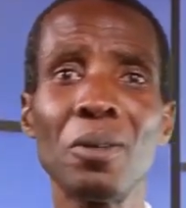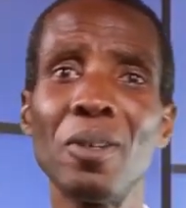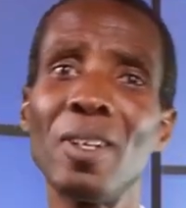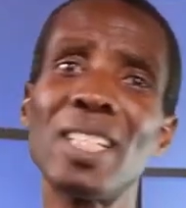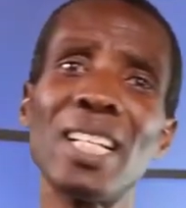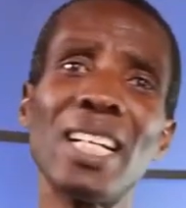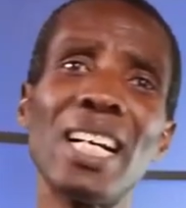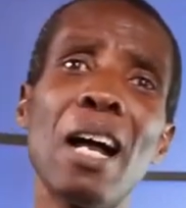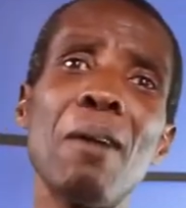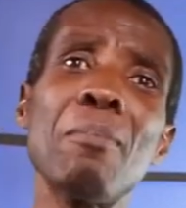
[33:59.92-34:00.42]

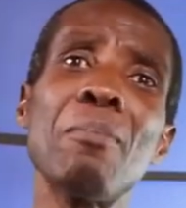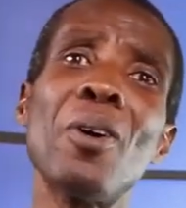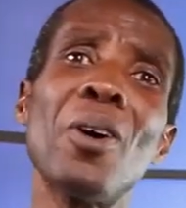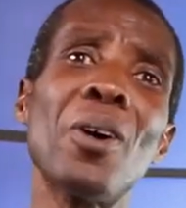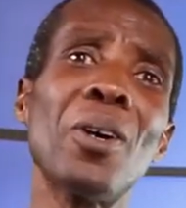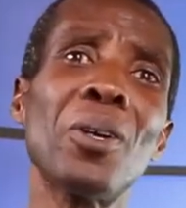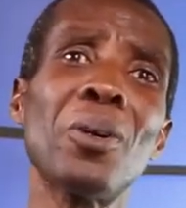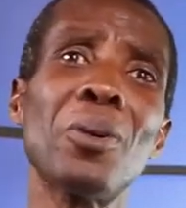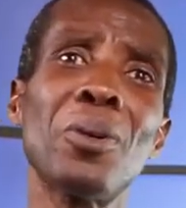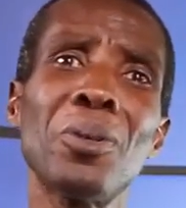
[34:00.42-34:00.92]
Unotenga
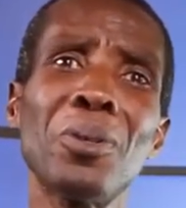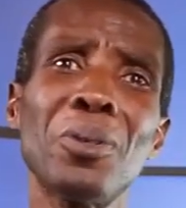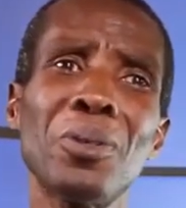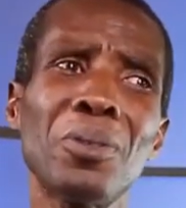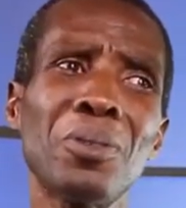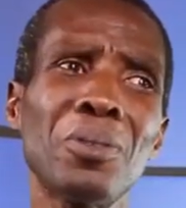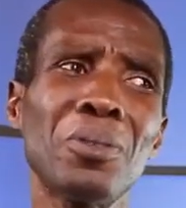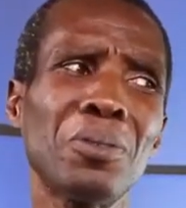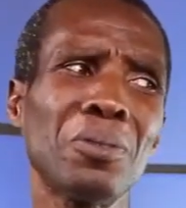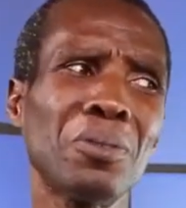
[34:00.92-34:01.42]

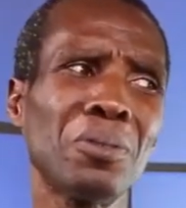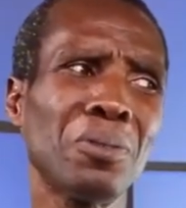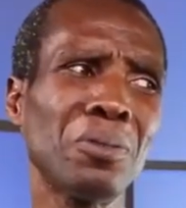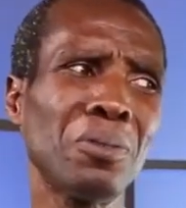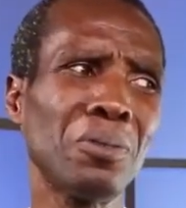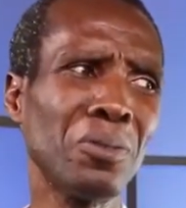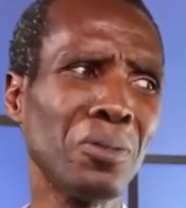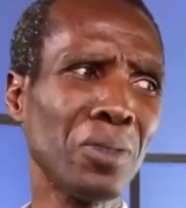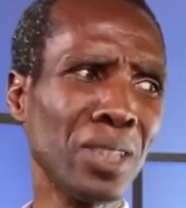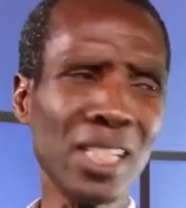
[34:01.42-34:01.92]
moyo
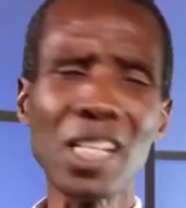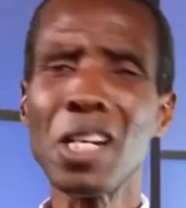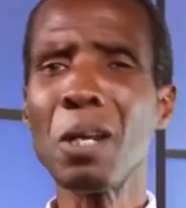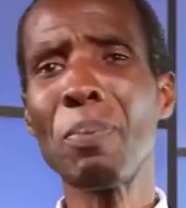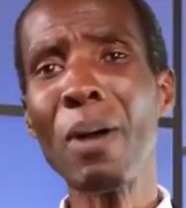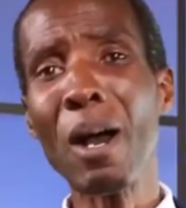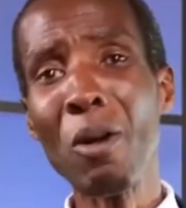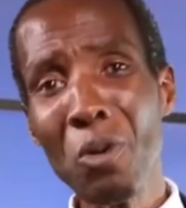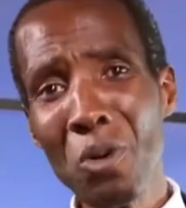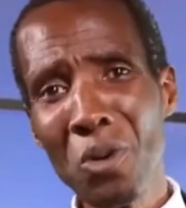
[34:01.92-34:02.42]

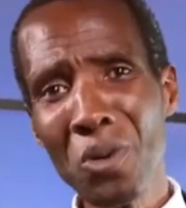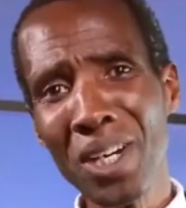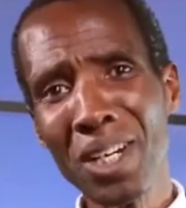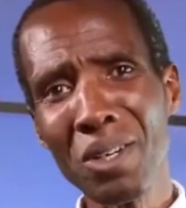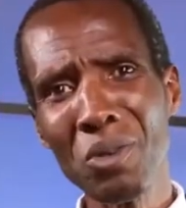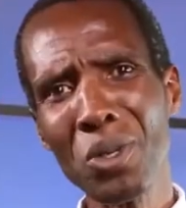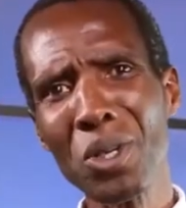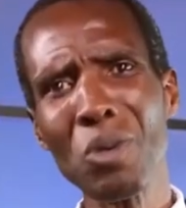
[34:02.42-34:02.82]
usiri pauri